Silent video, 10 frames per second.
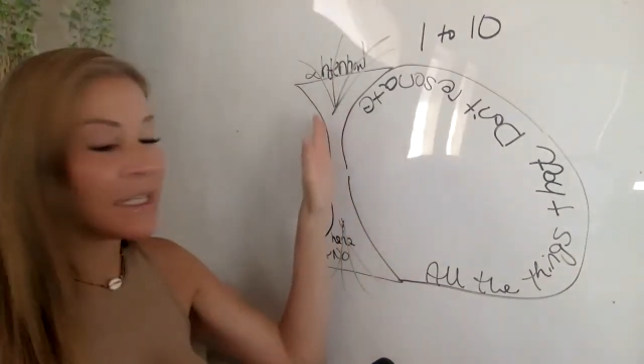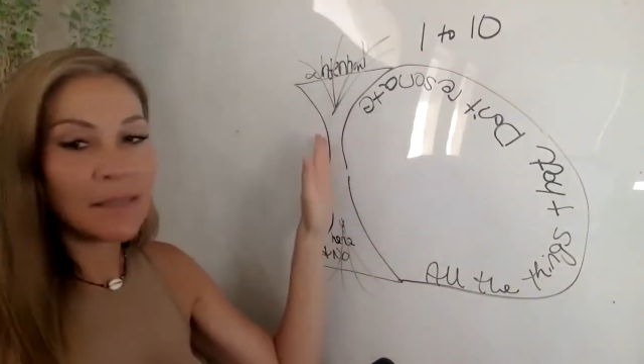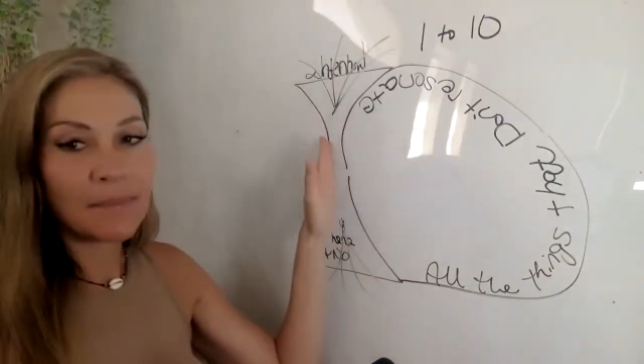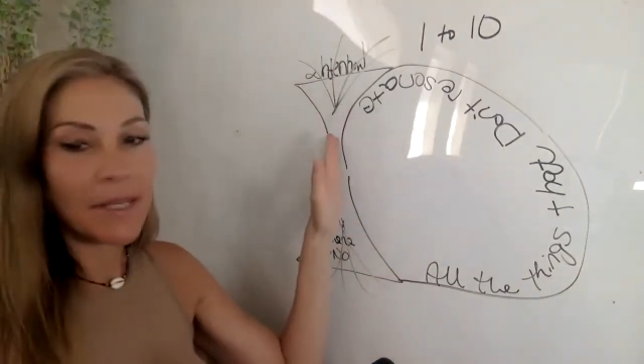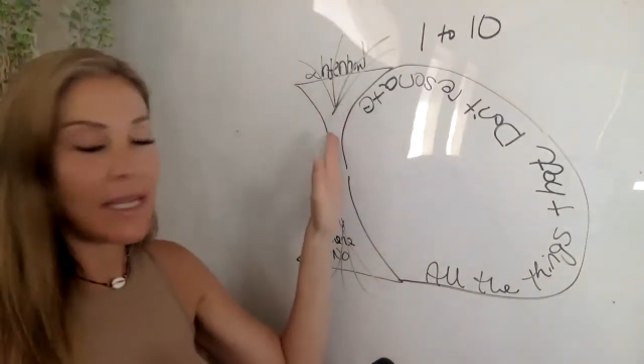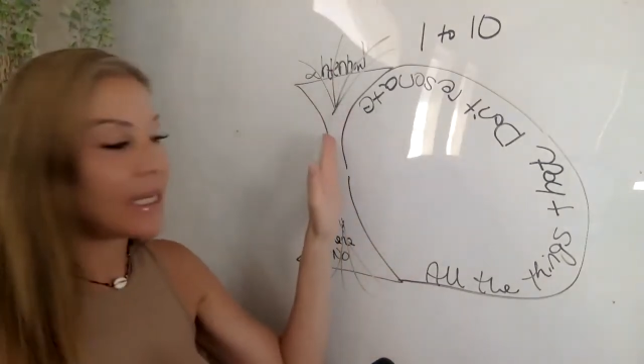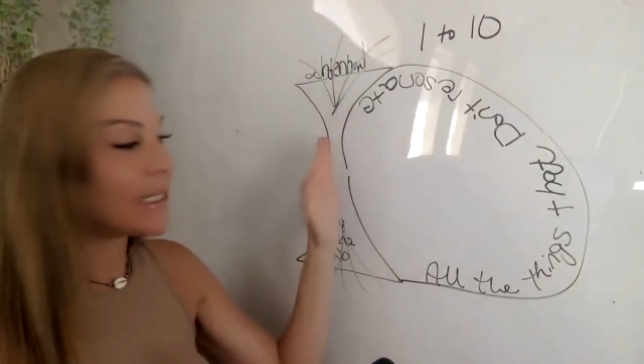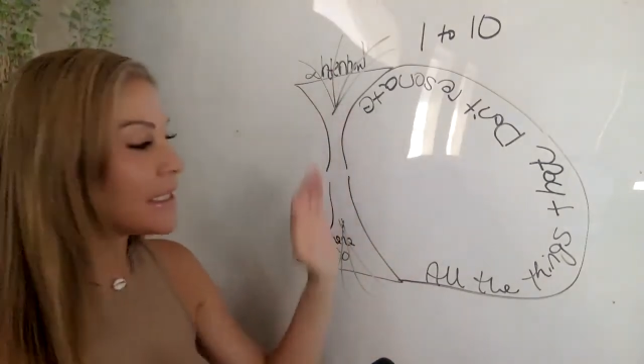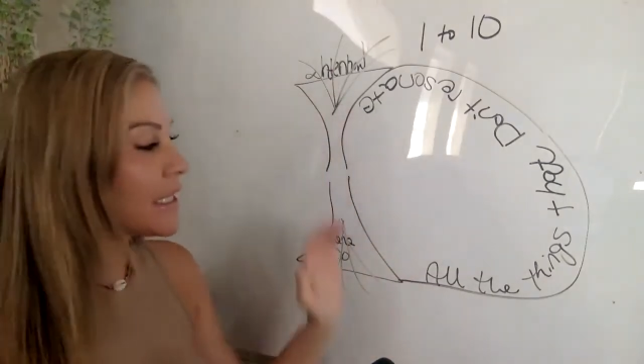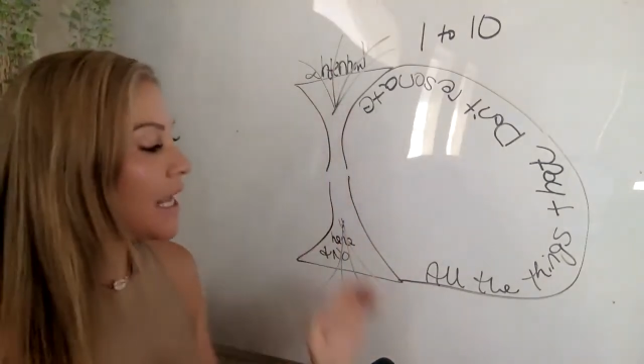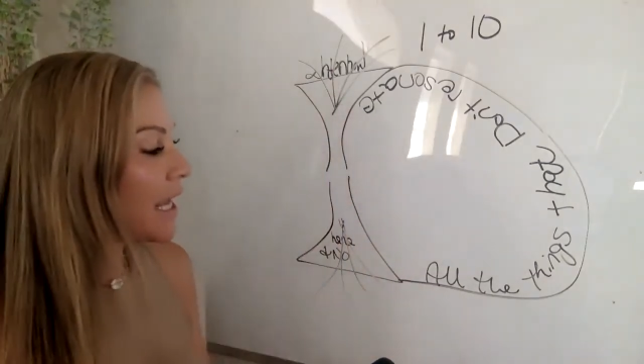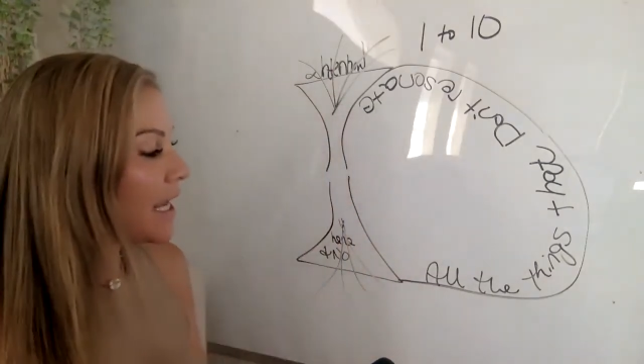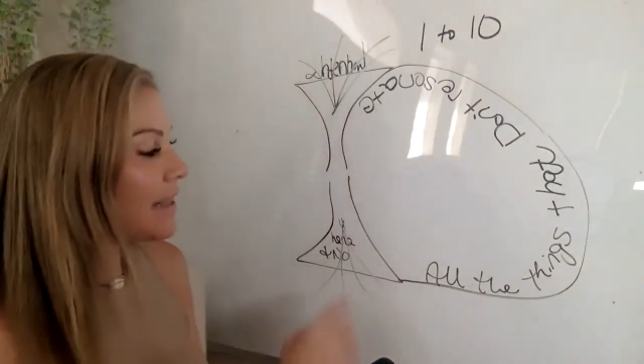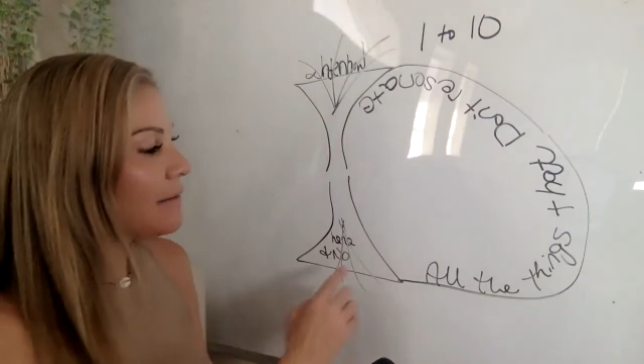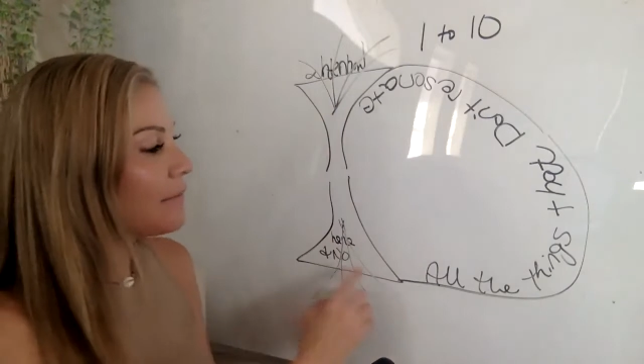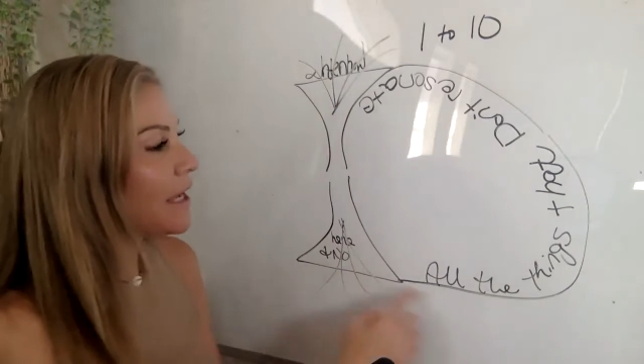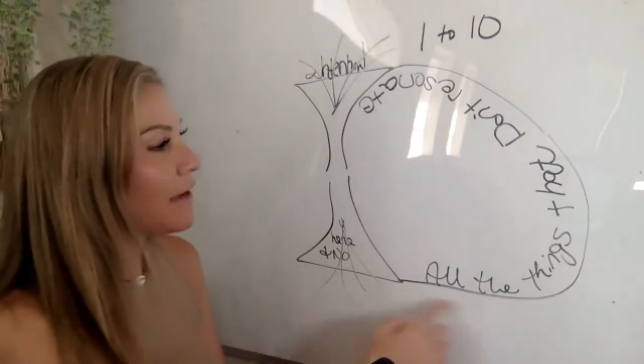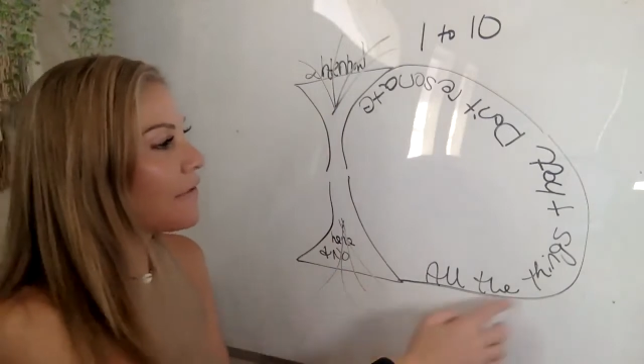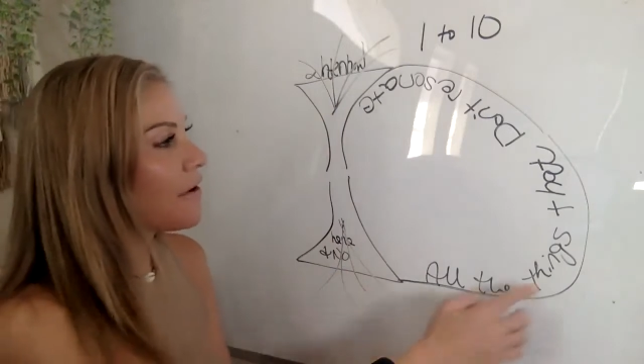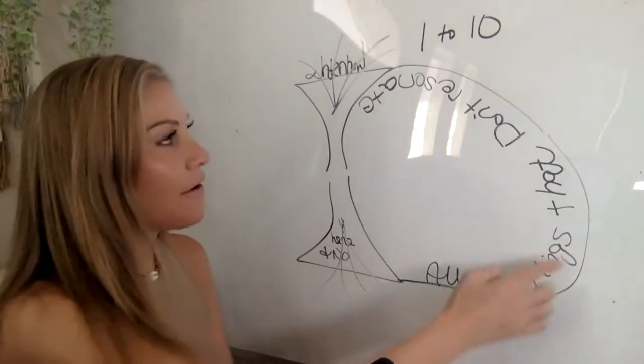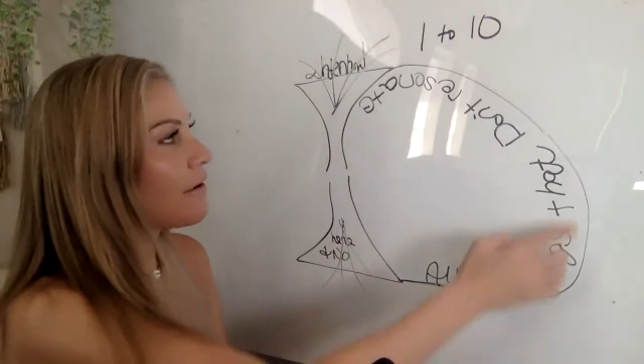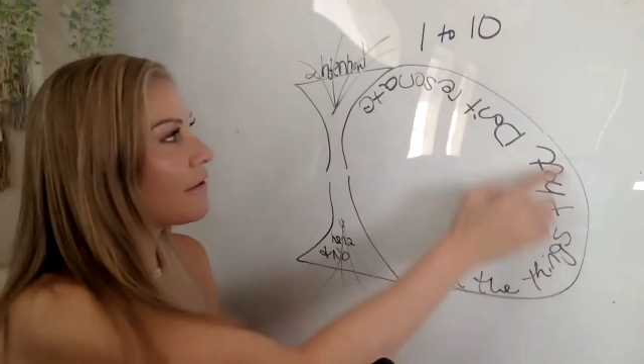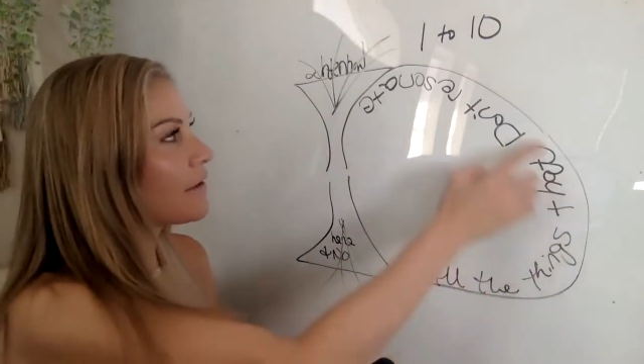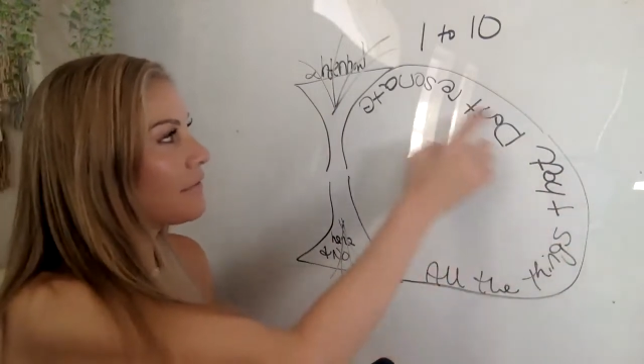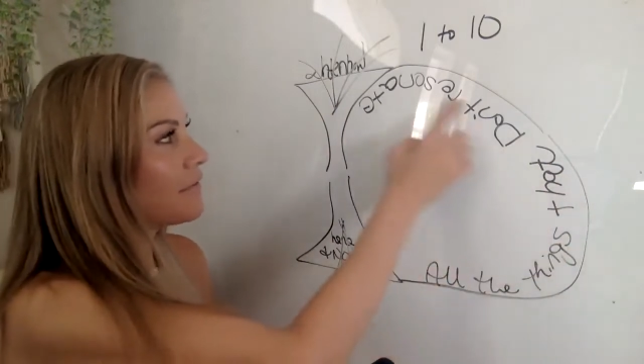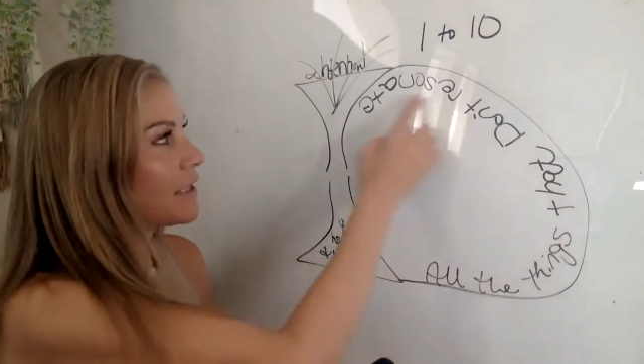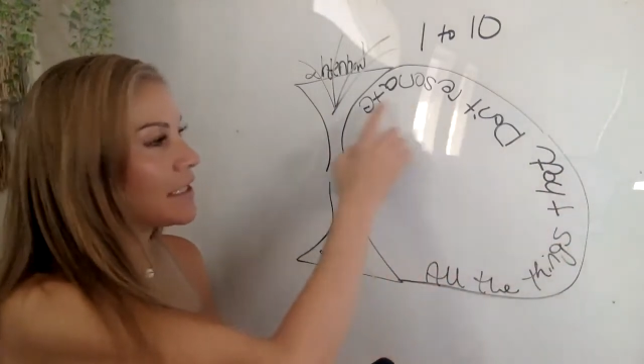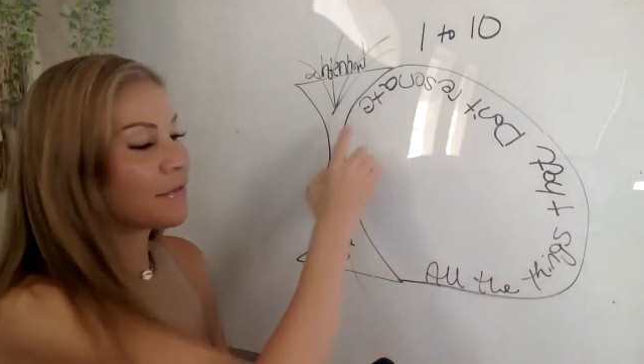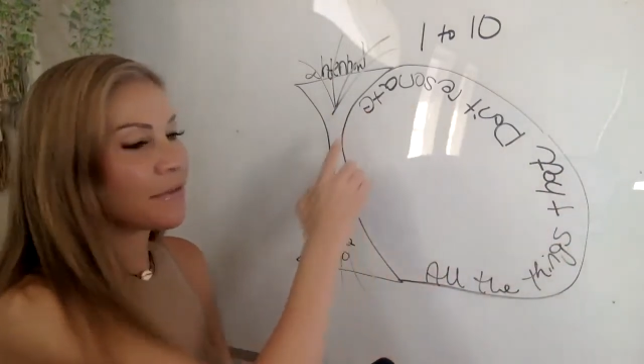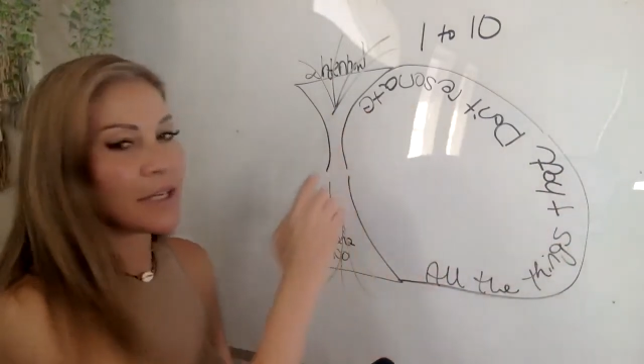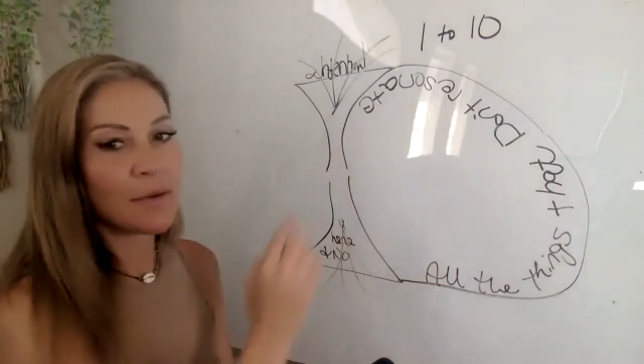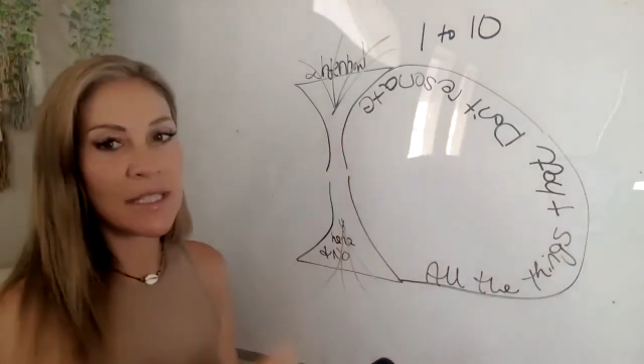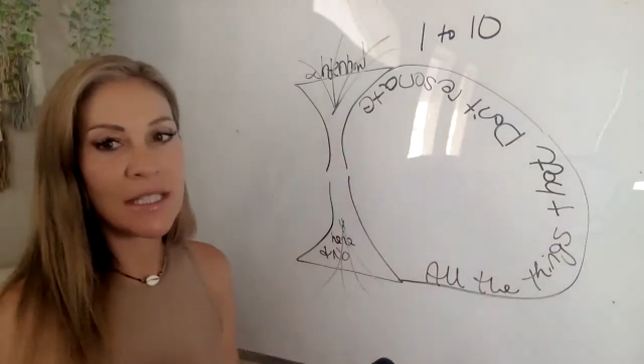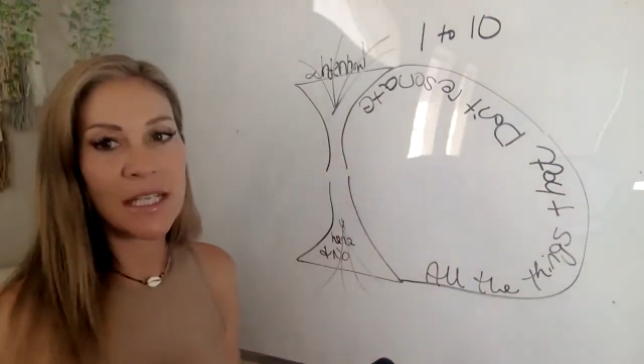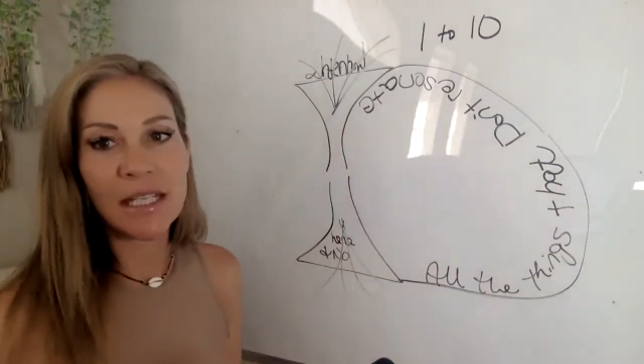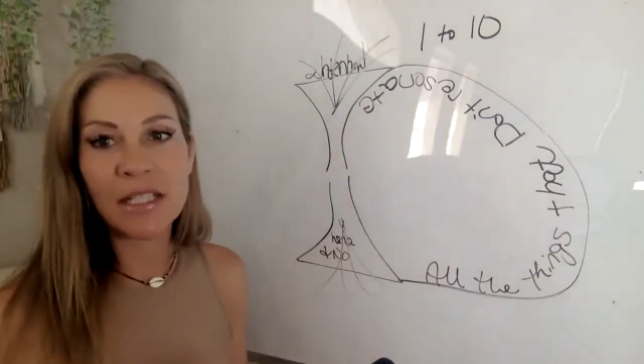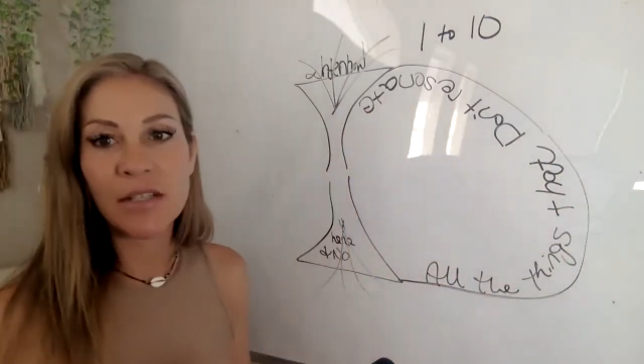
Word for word: this place. And then we have all of these frequencies.